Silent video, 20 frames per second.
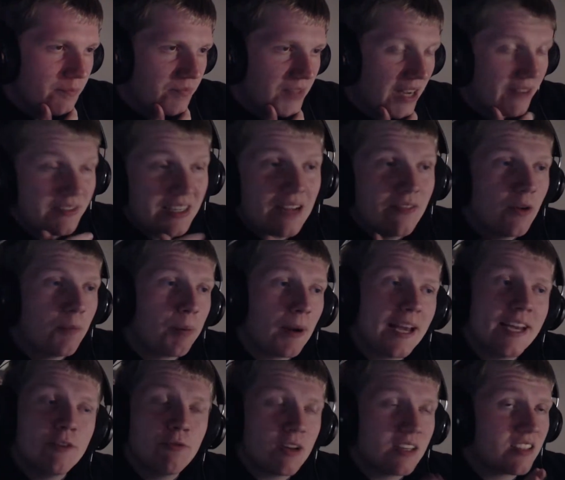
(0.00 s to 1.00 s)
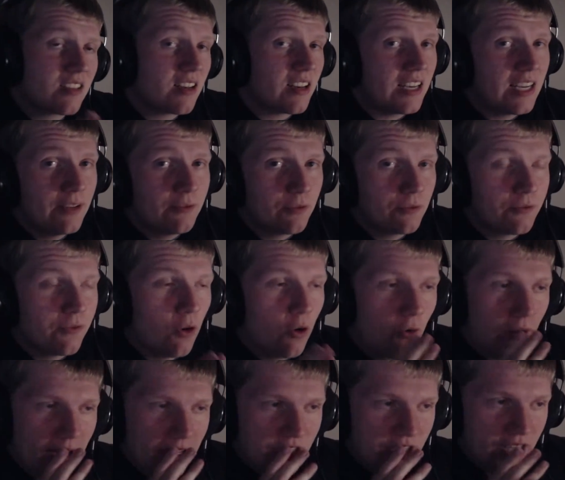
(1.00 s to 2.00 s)
I've never played Resident Evil 4
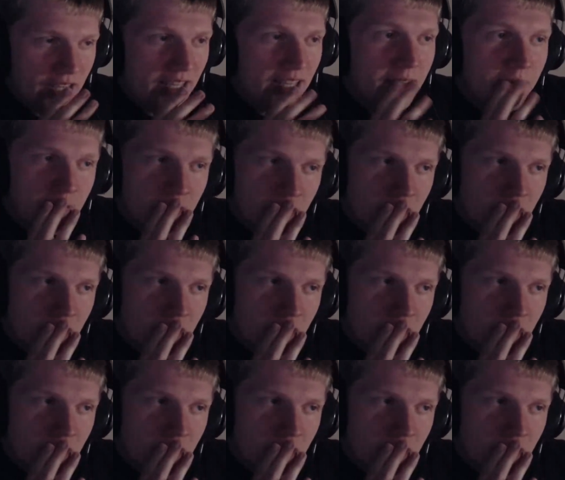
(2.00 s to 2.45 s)
actually.